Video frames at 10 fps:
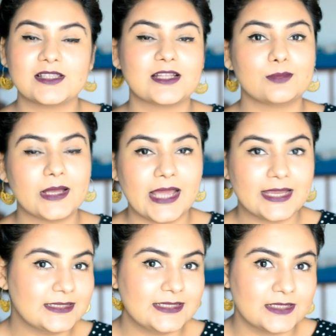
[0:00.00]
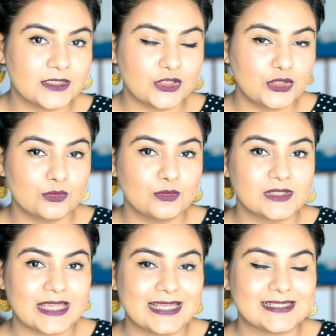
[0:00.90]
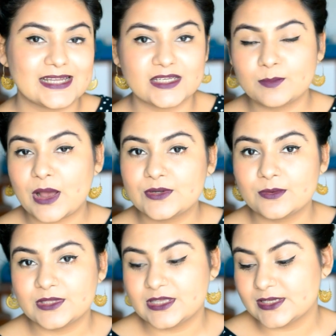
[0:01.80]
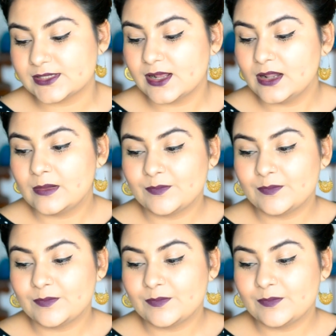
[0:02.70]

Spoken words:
So that's why I didn't use a setting powder with this.